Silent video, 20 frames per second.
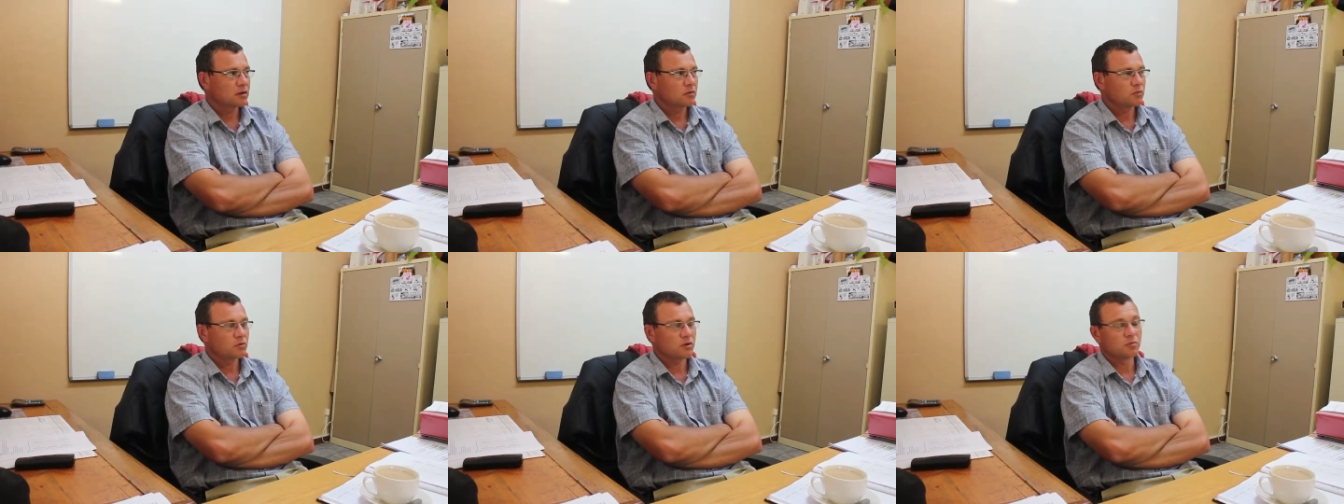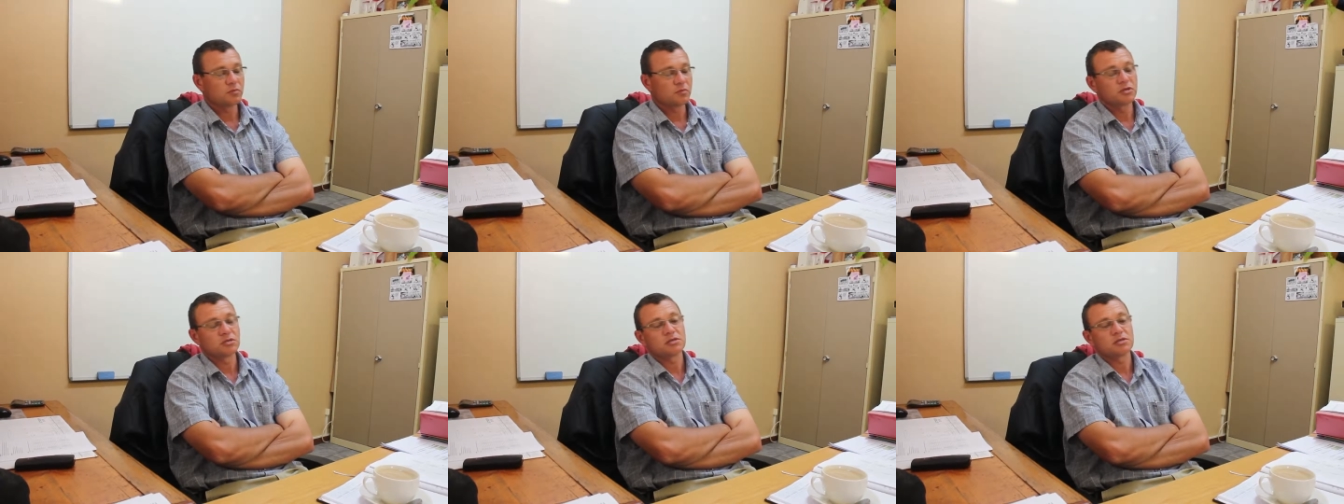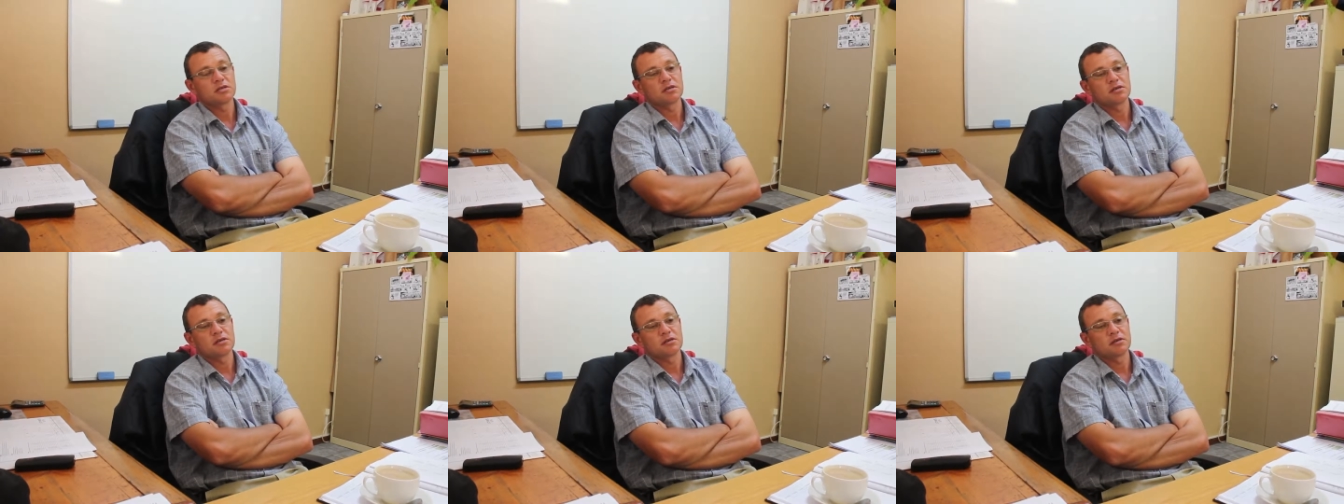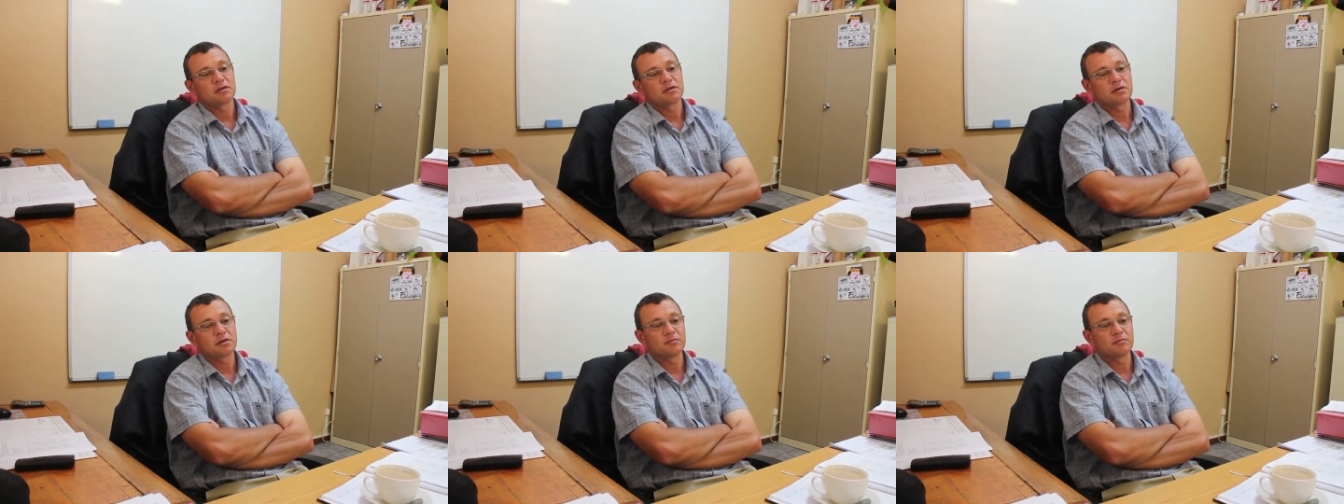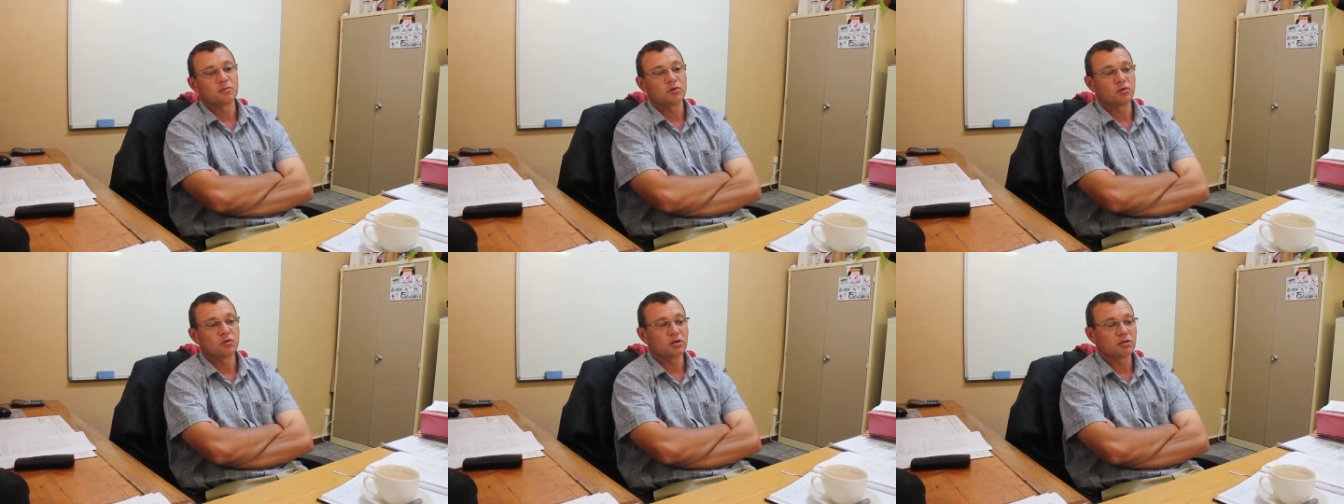We are busy
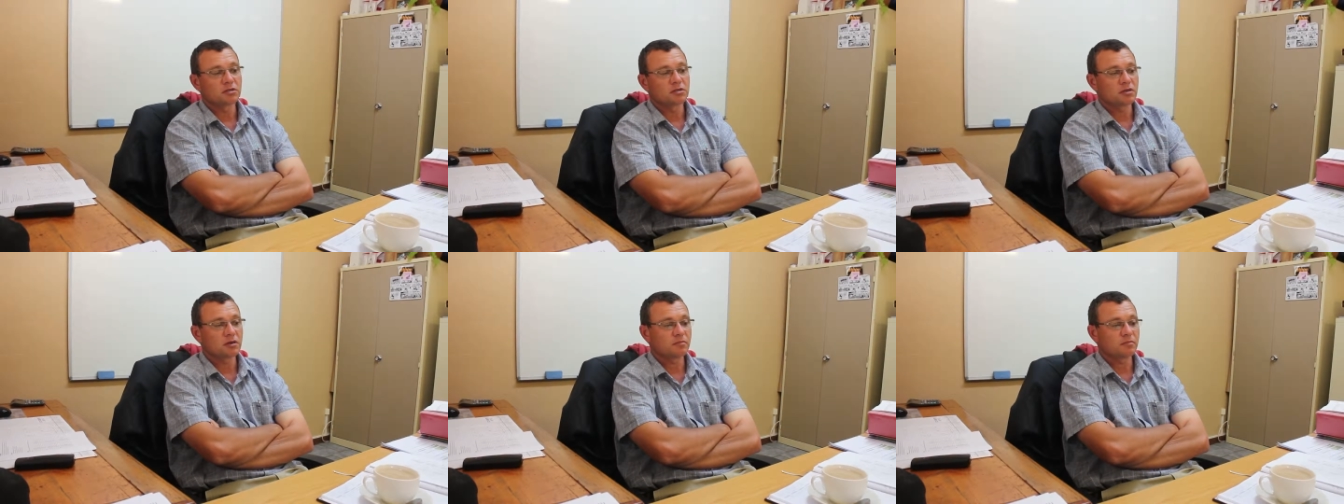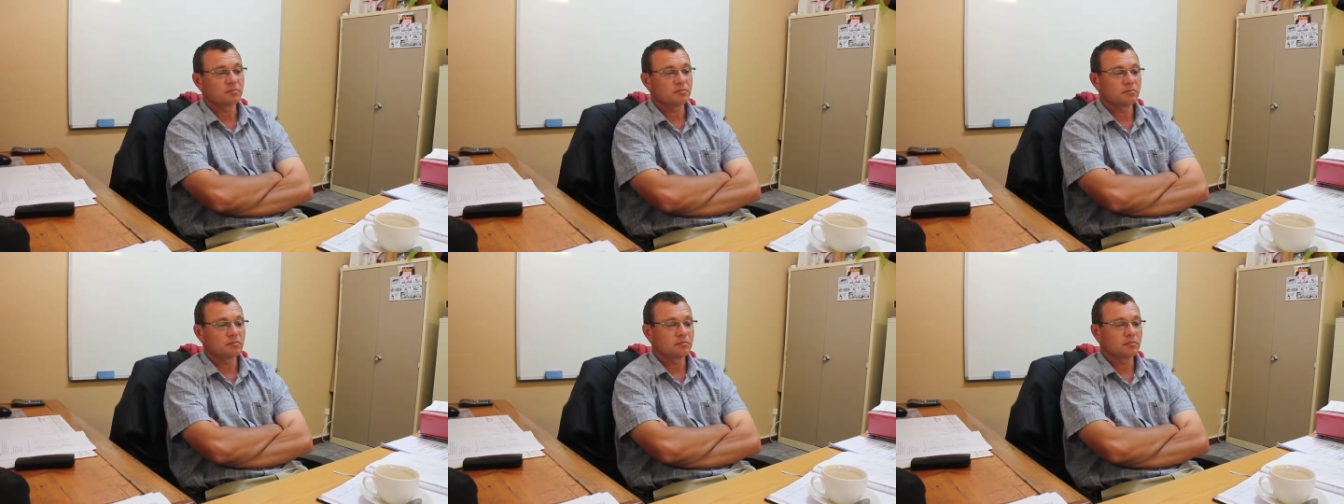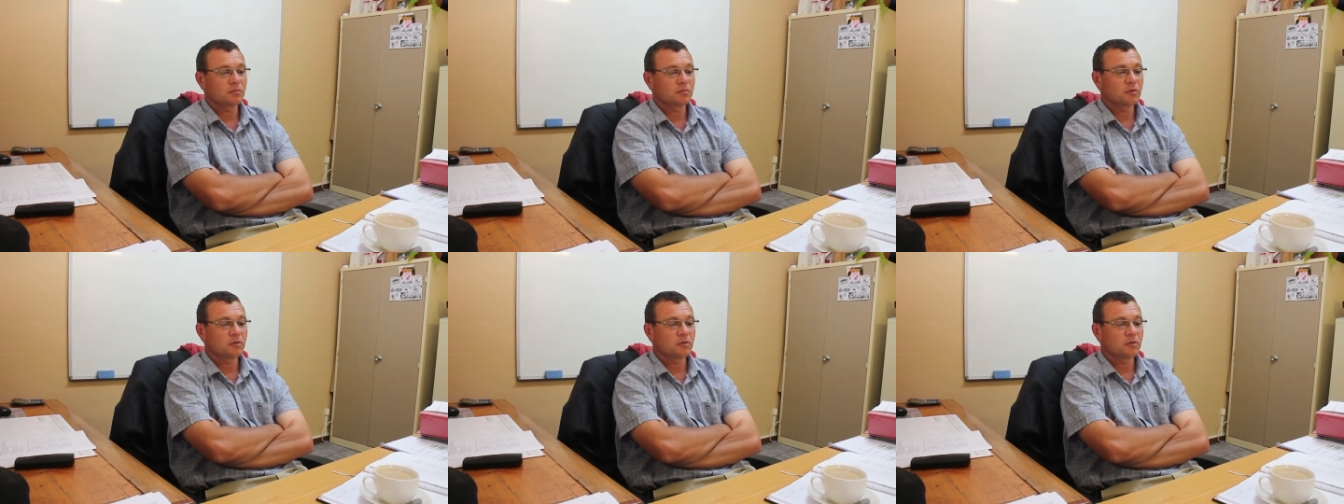doing some